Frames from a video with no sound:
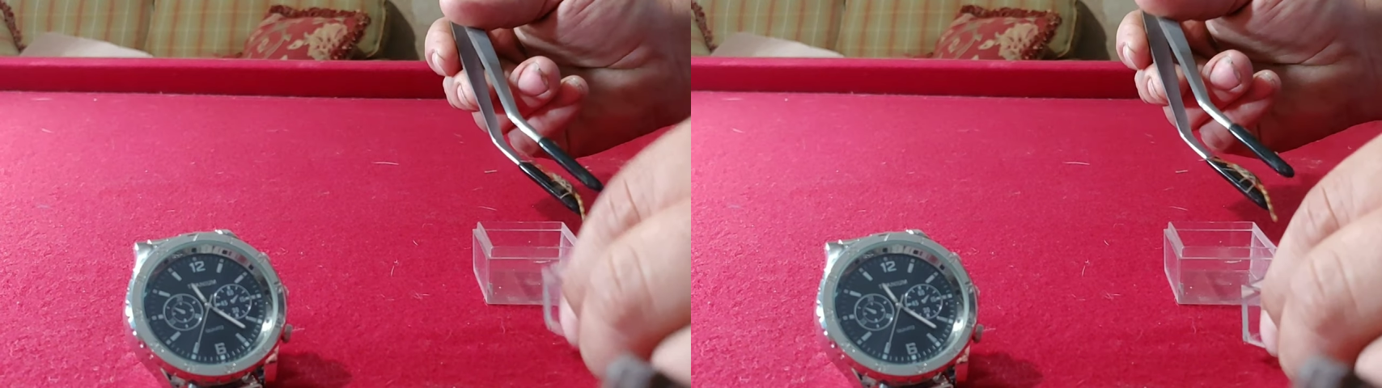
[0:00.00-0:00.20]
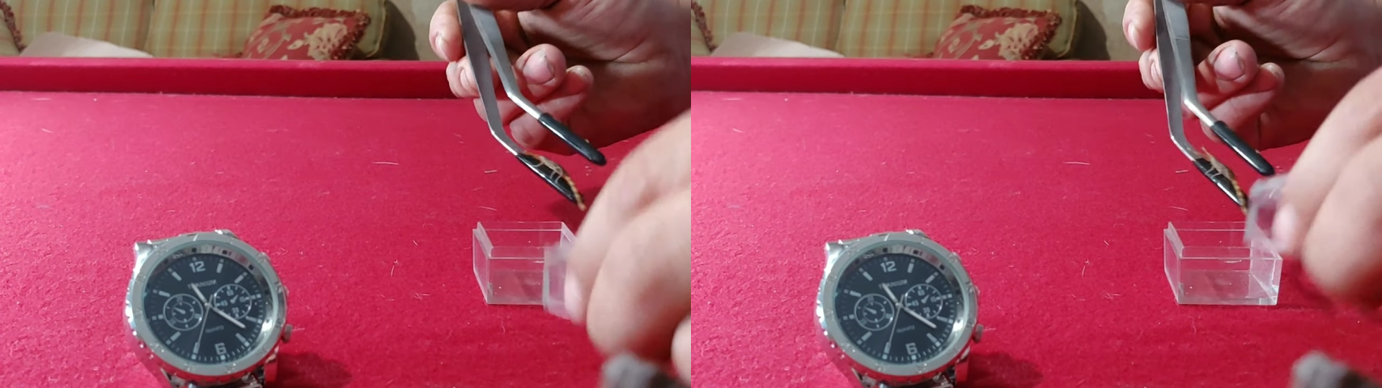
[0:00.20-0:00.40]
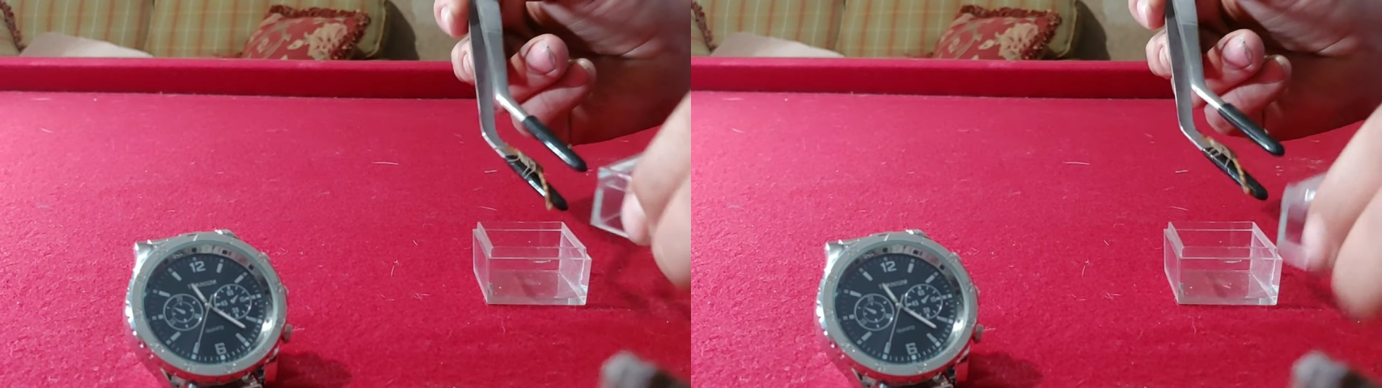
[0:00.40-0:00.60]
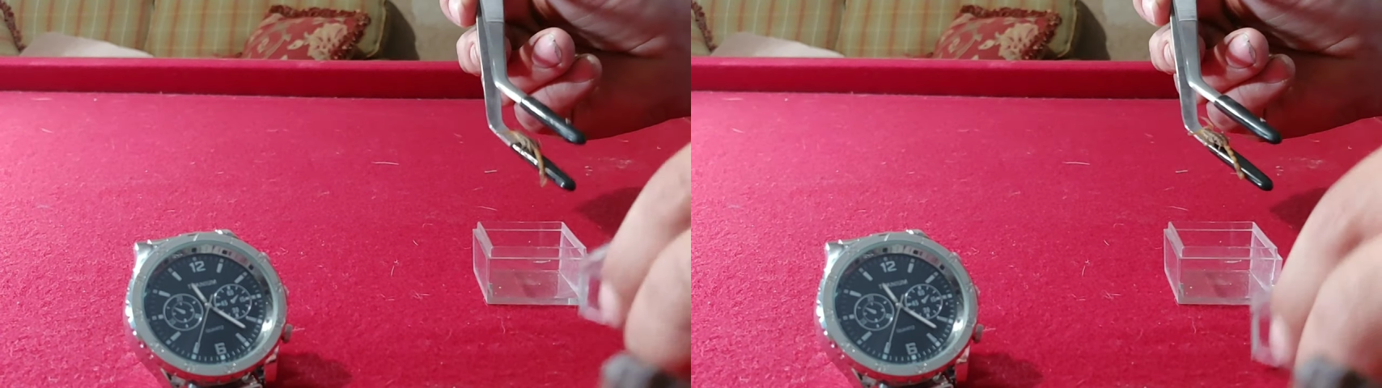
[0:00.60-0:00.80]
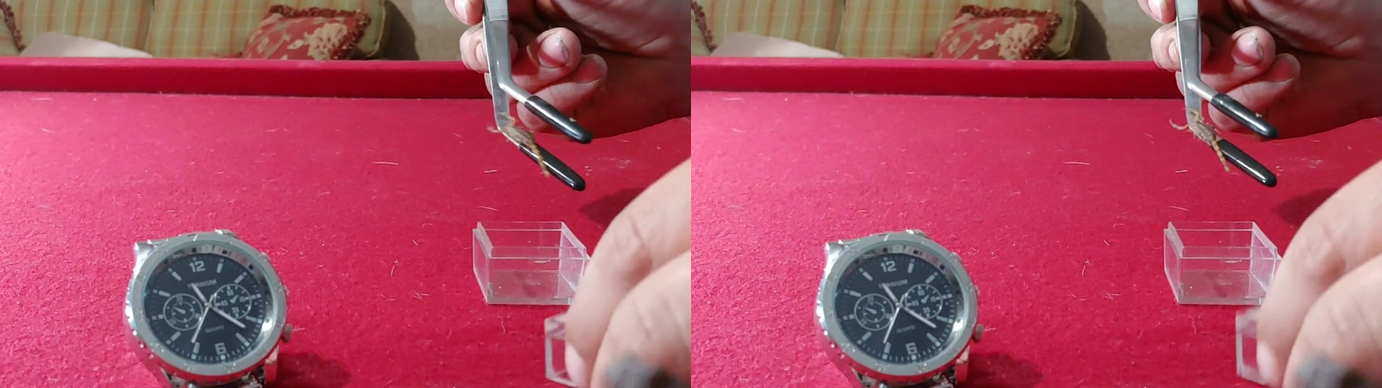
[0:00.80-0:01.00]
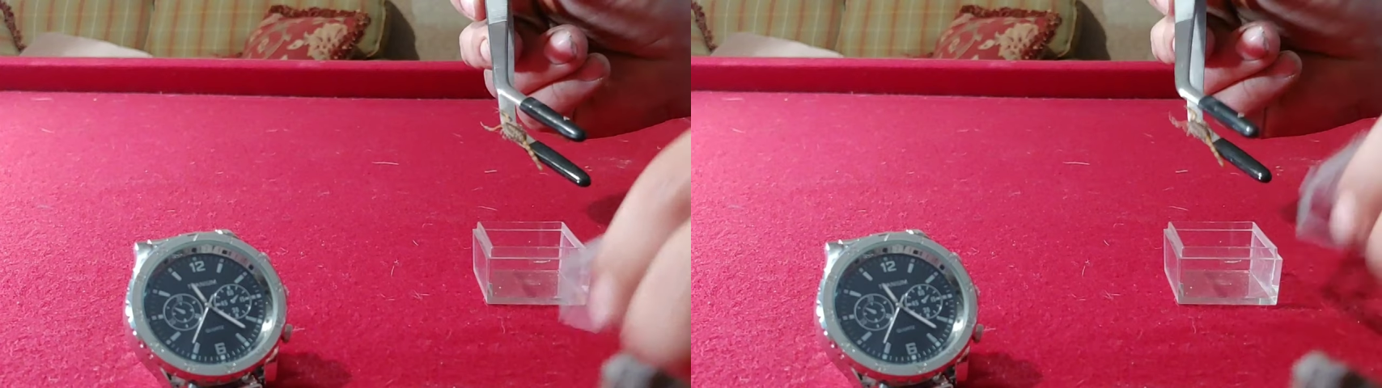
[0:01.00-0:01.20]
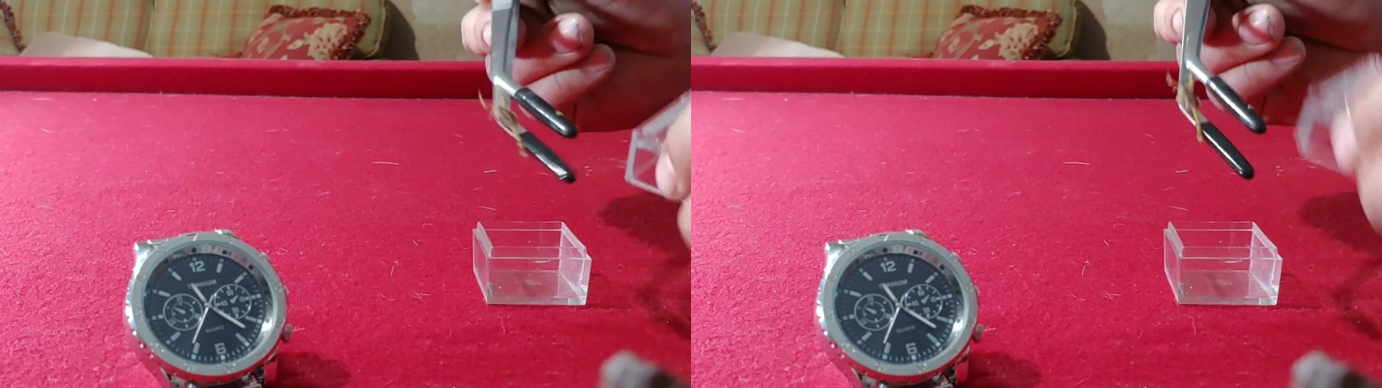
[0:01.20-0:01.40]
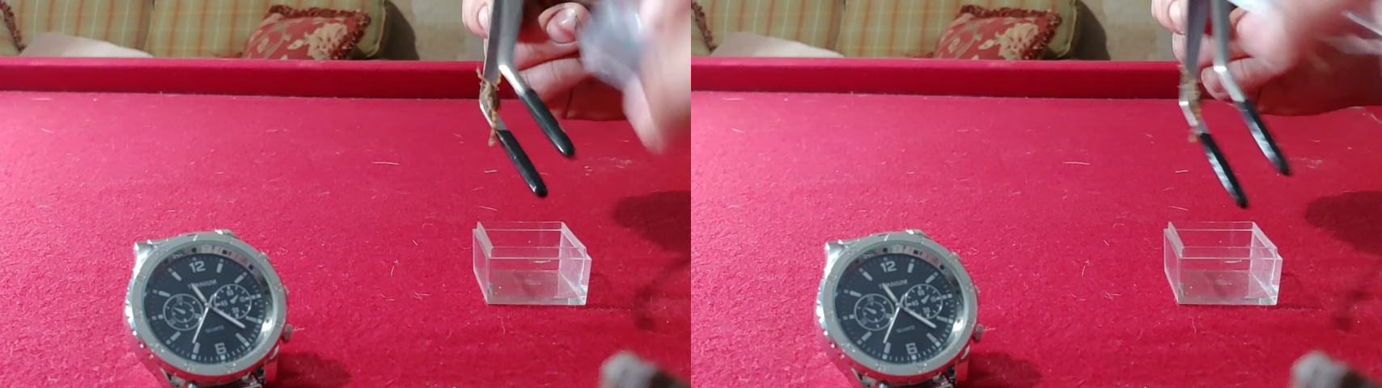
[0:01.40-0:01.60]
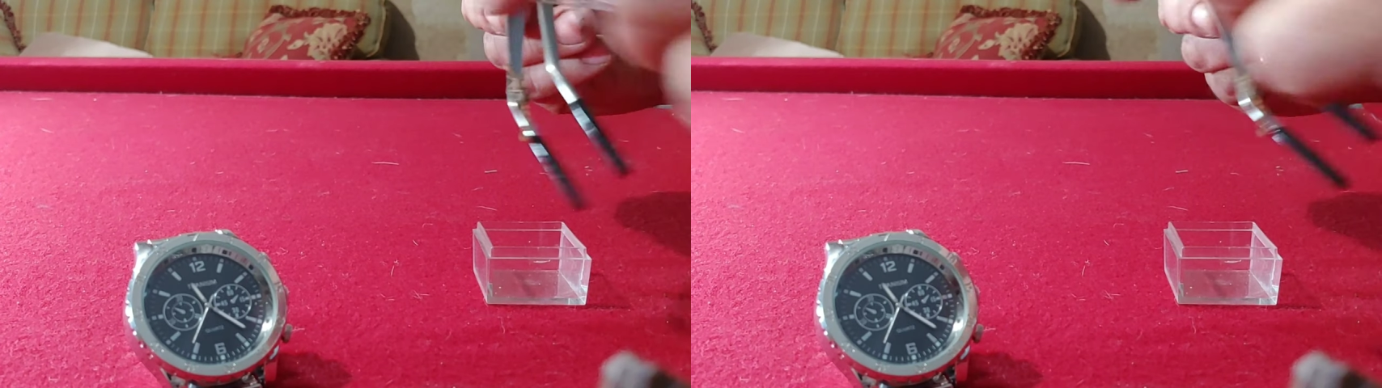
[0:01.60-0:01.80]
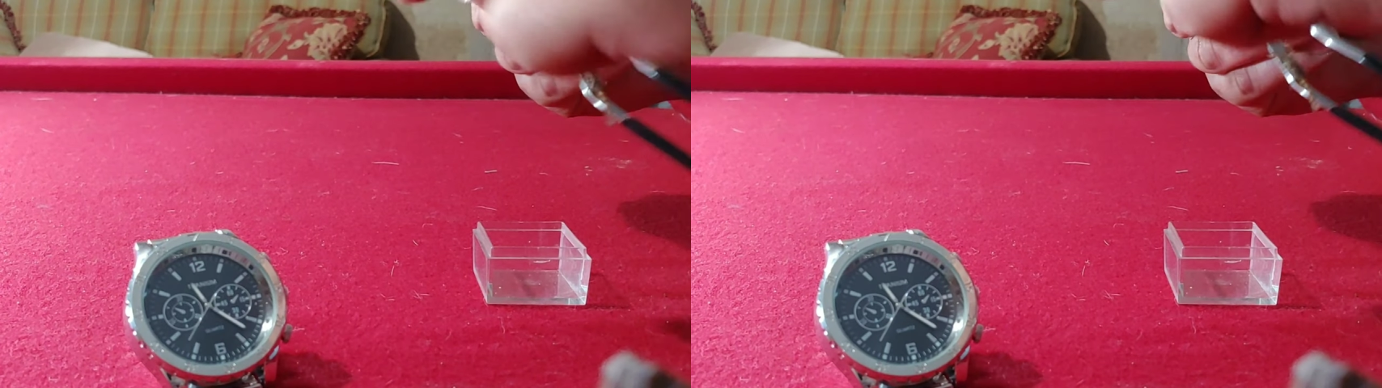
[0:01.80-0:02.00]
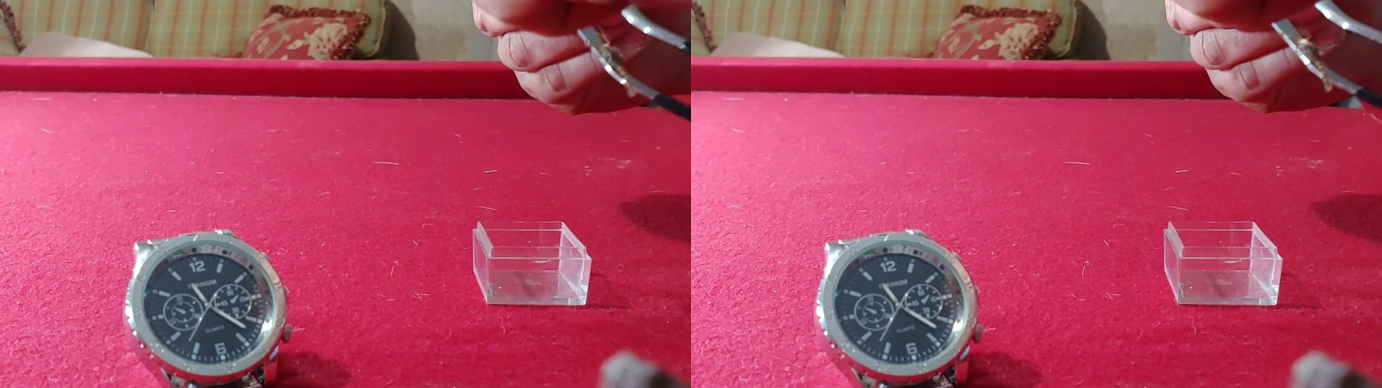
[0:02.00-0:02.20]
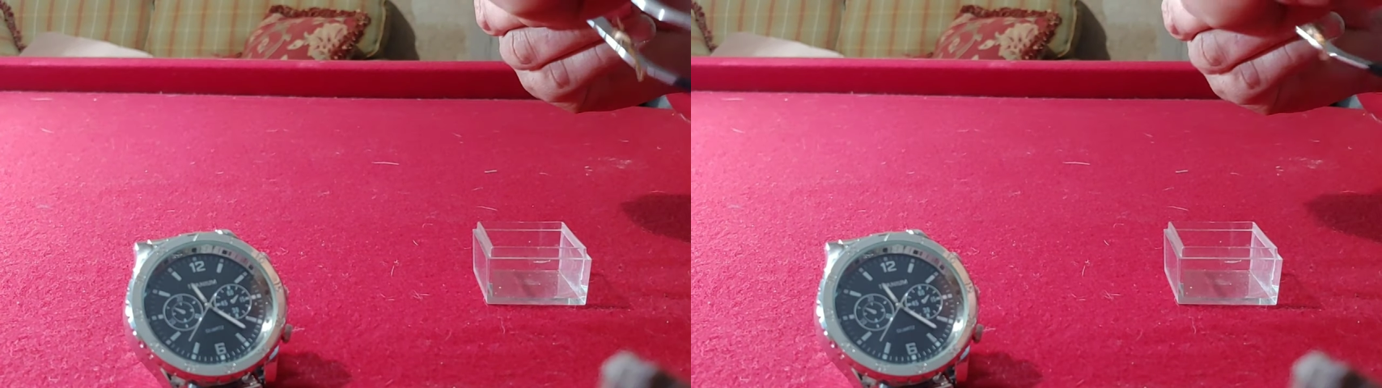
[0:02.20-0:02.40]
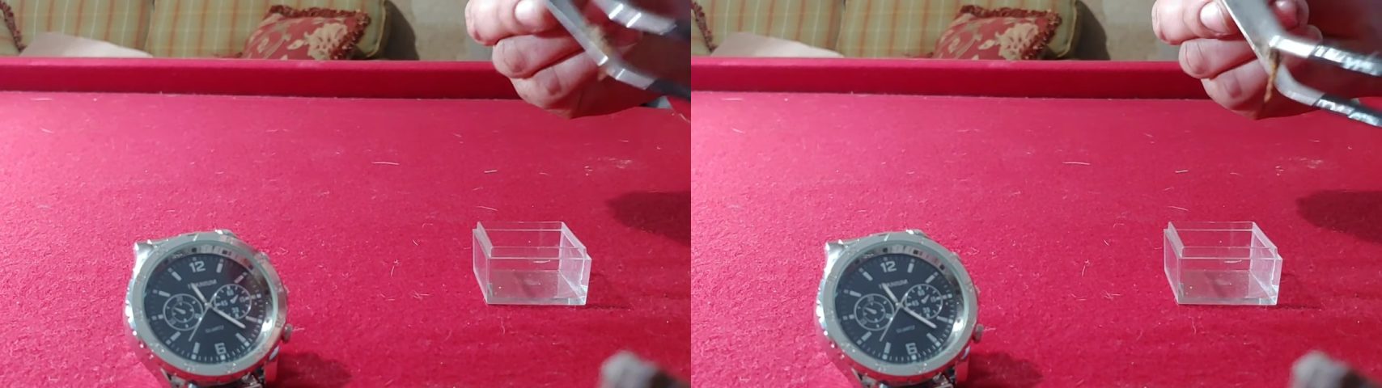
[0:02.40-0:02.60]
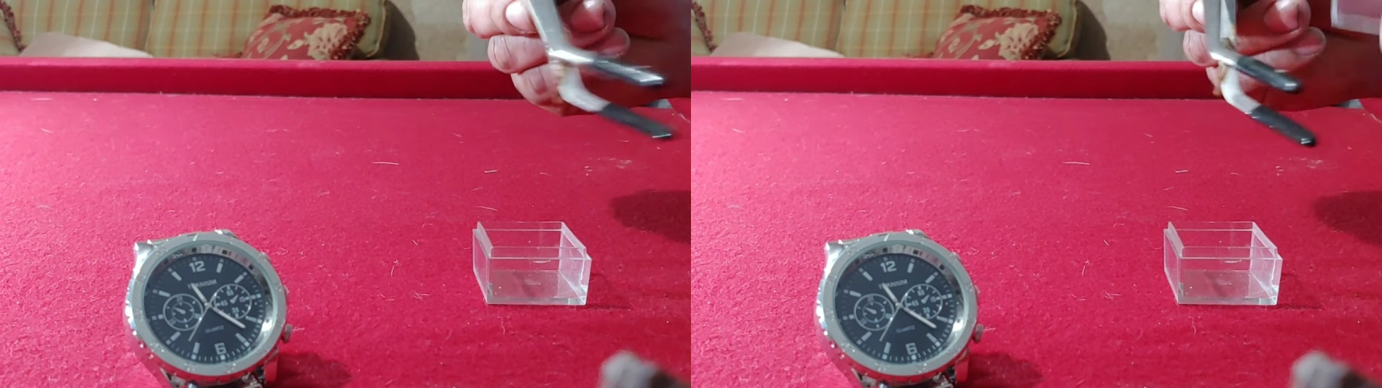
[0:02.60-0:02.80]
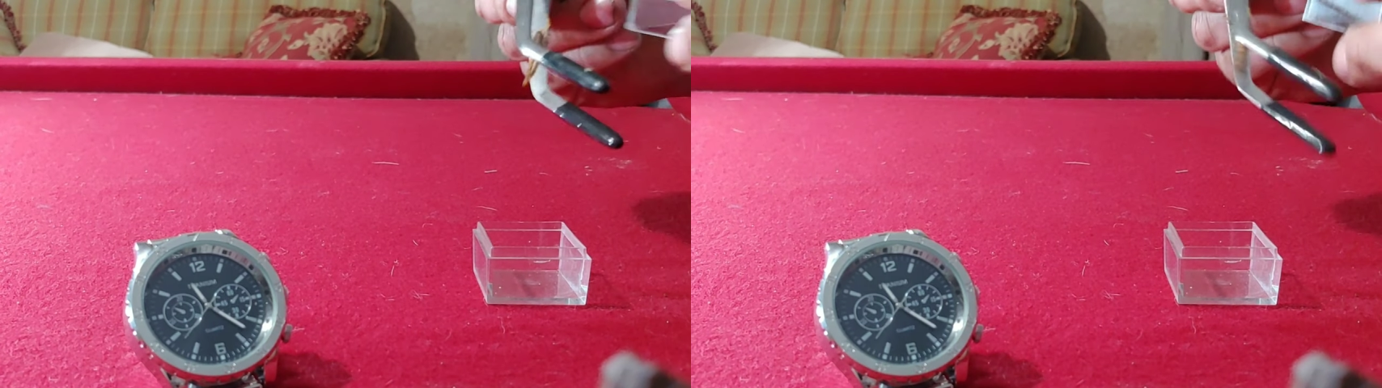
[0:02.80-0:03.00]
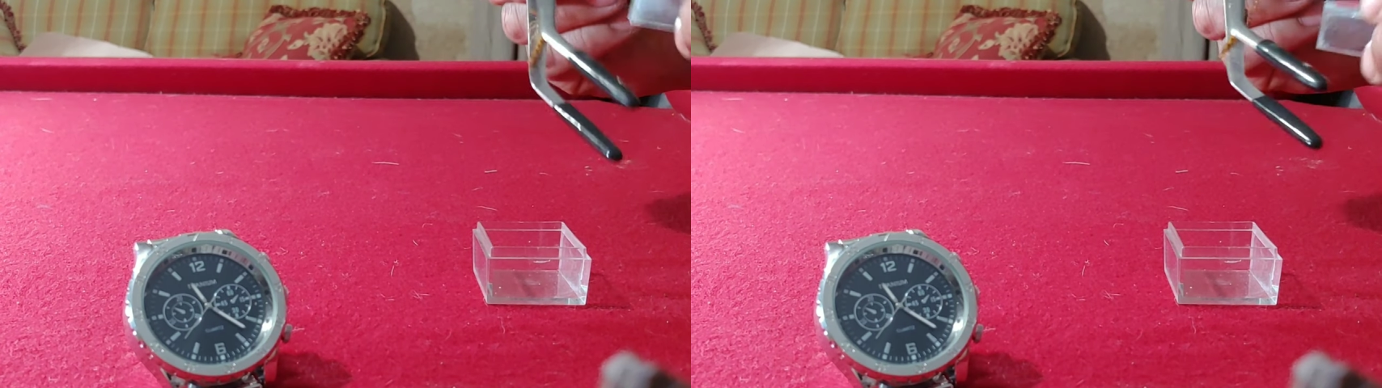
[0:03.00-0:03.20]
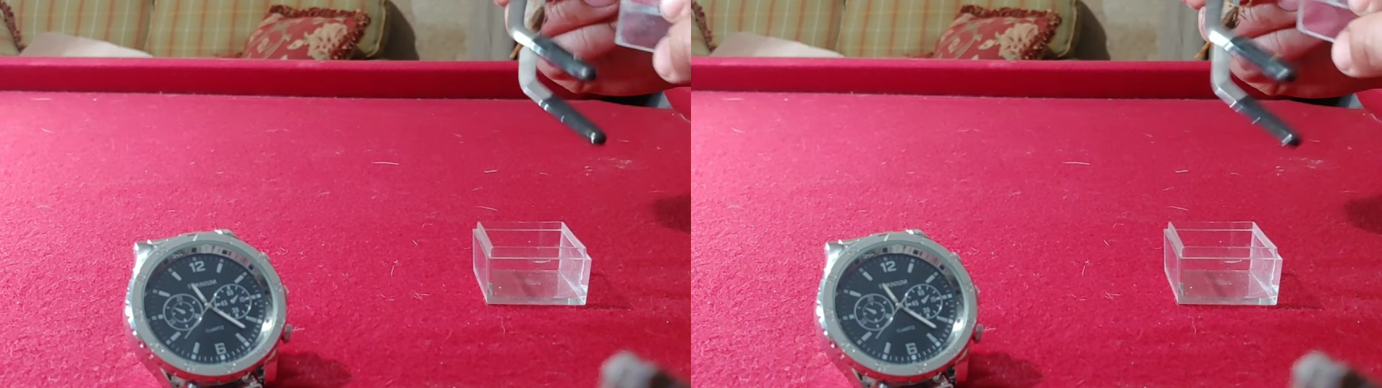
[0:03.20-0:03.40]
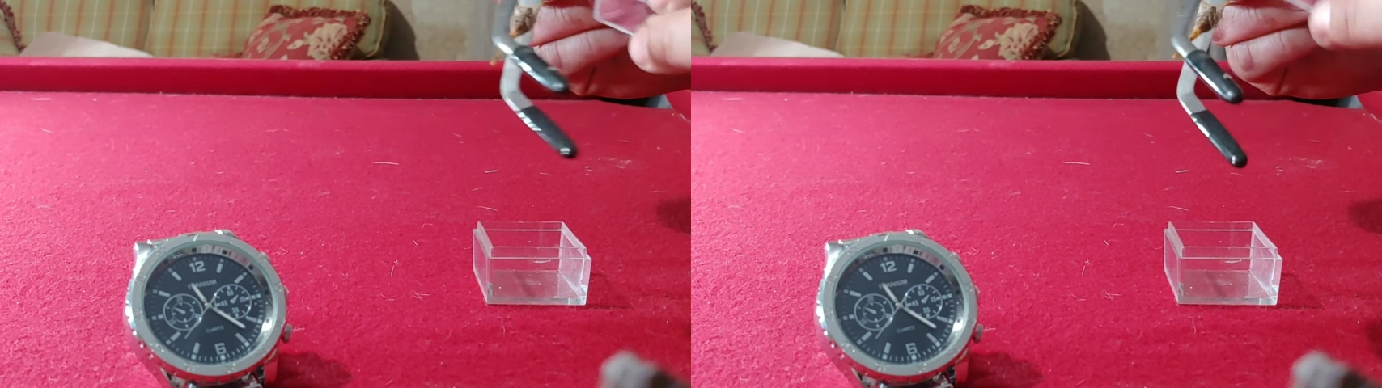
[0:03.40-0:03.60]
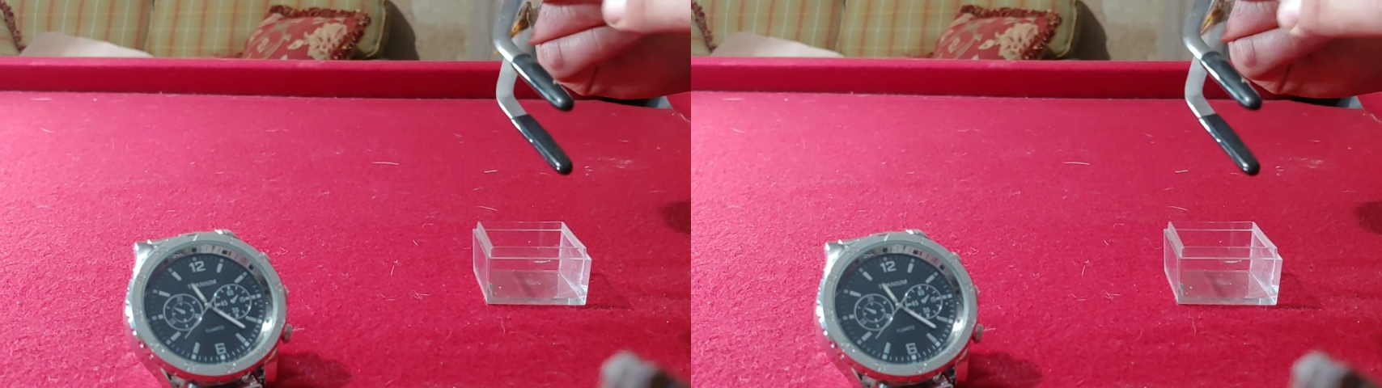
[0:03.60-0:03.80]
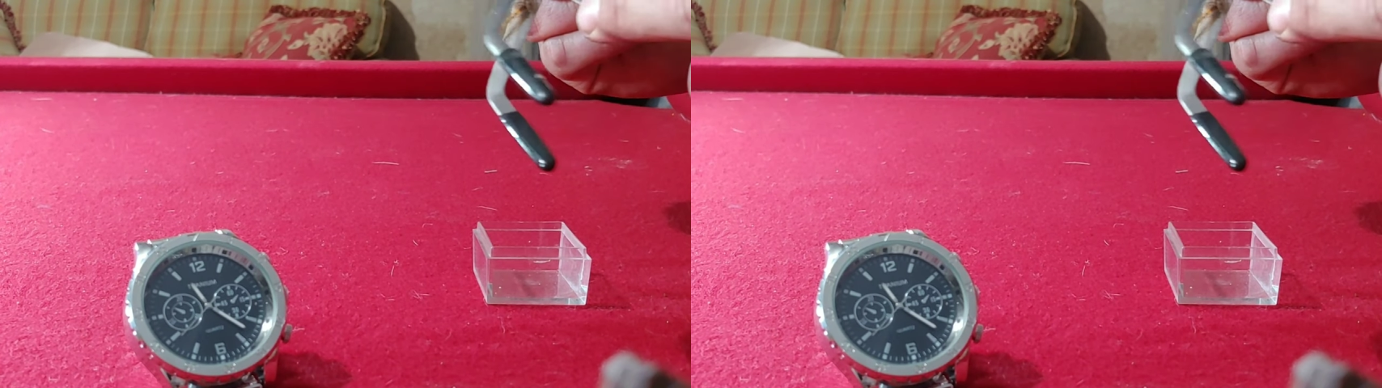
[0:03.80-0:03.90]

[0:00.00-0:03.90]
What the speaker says: No face is visible, so there are no lips to read.